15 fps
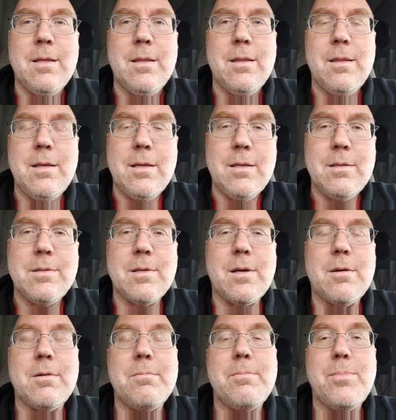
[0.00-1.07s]
these
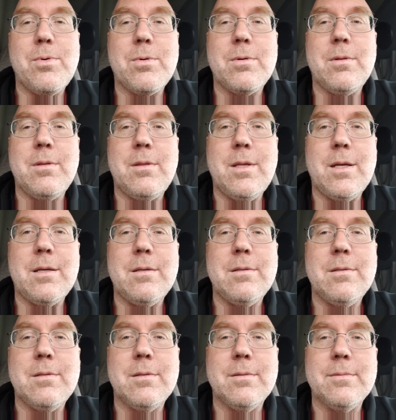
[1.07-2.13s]
are important things.